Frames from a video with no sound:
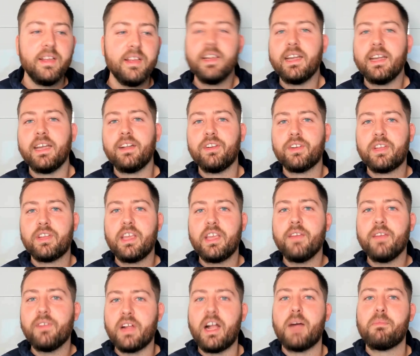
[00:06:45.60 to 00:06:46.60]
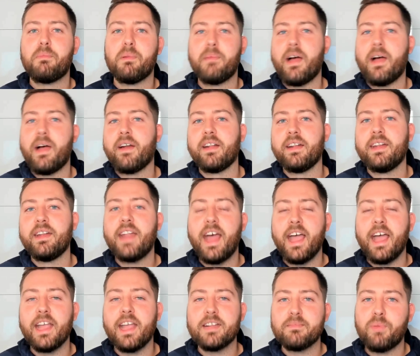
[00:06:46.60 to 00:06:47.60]
And you're giving up about a
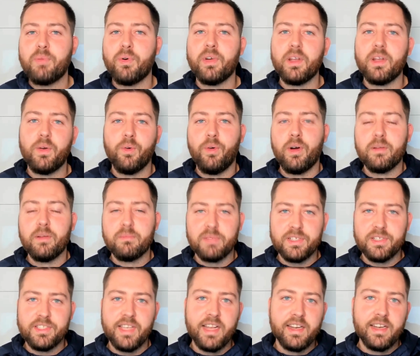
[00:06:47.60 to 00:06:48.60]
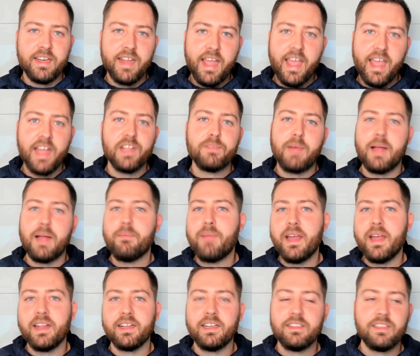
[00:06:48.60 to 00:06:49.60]
9.1% edge by
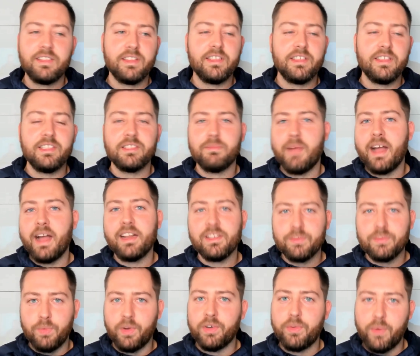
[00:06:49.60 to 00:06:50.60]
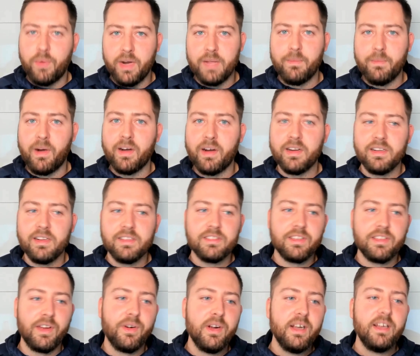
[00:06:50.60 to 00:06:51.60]
betting into these minus 120 markets.
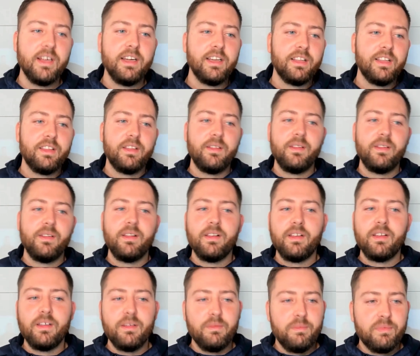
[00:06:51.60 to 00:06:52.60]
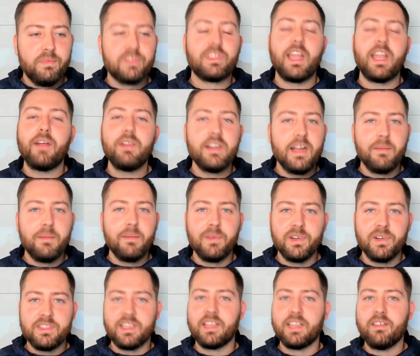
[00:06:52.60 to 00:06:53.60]
So scary
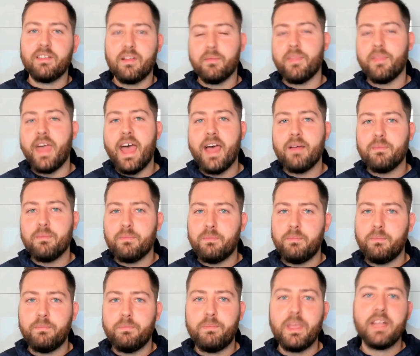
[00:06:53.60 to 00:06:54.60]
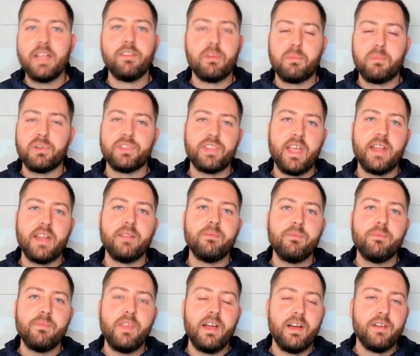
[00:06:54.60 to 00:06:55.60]
numbers to give up that big of a percent
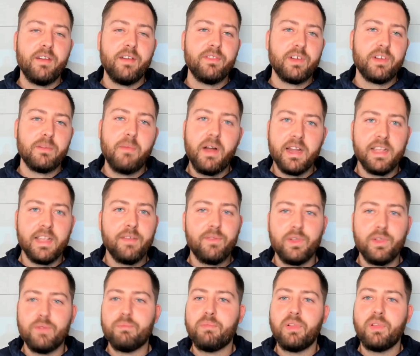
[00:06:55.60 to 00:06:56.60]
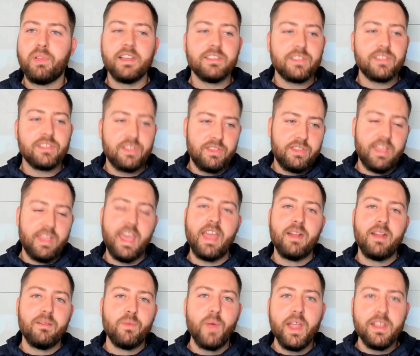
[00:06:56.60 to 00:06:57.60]
of your money. If you place
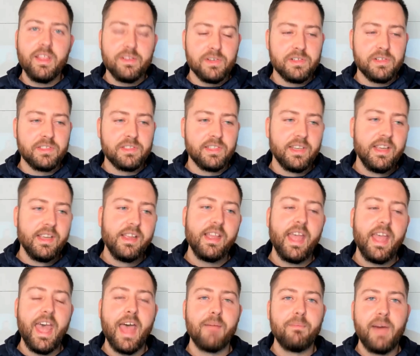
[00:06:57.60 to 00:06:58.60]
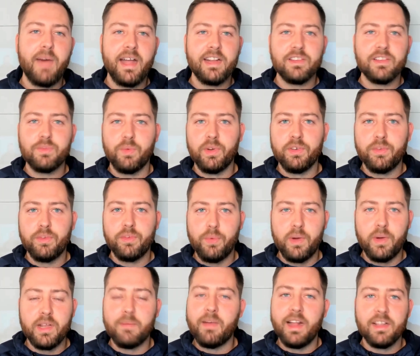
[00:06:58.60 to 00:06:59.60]
10 wagers at minus
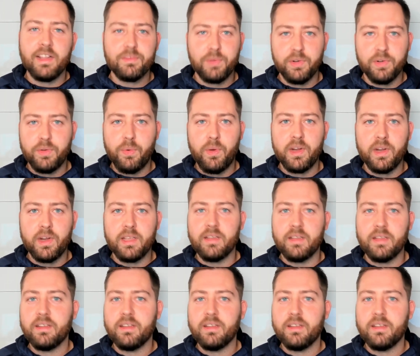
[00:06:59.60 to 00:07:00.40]
120, minus 120